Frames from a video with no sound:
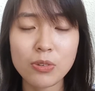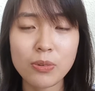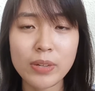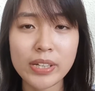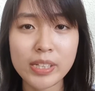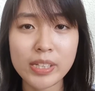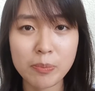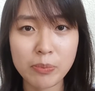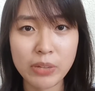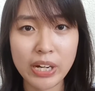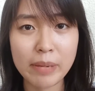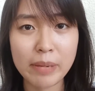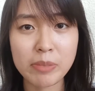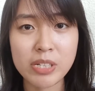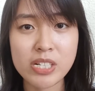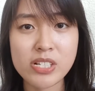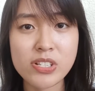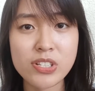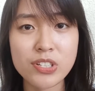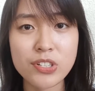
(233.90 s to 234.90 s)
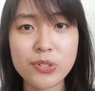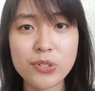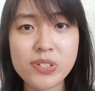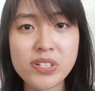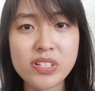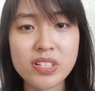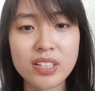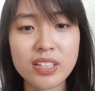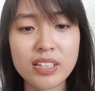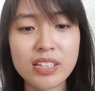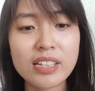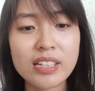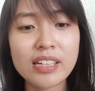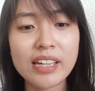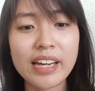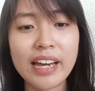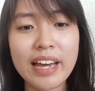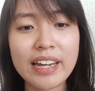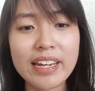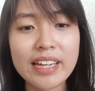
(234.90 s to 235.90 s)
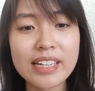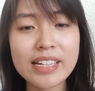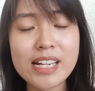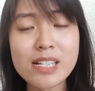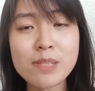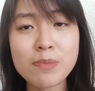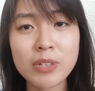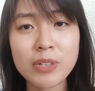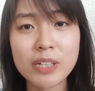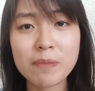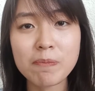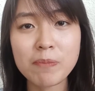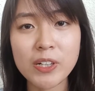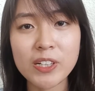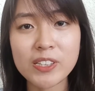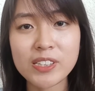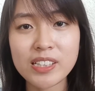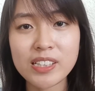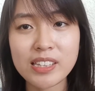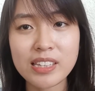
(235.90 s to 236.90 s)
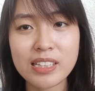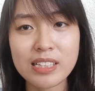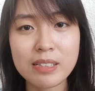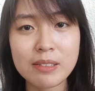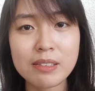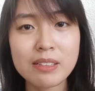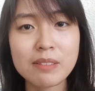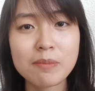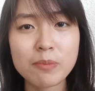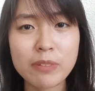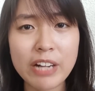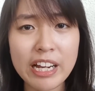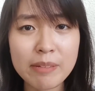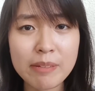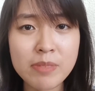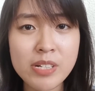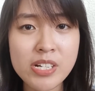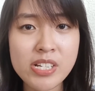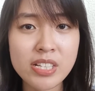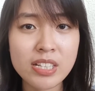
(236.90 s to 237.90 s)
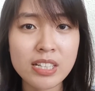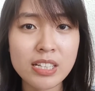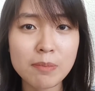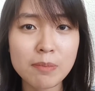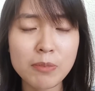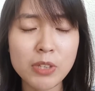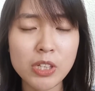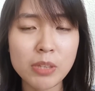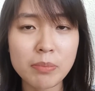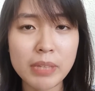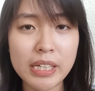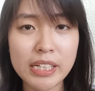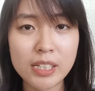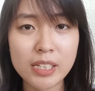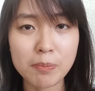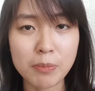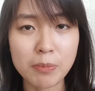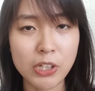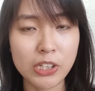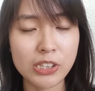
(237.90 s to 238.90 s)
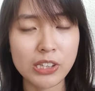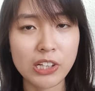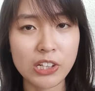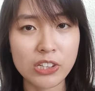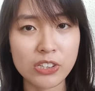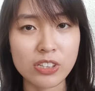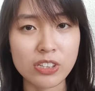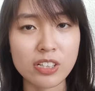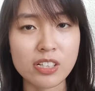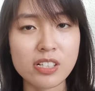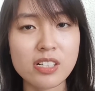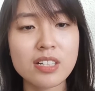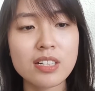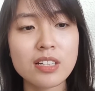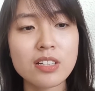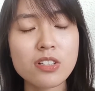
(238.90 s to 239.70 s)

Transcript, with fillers: when a primer is used. And I guess more importantly, primers keep your makeup on longer.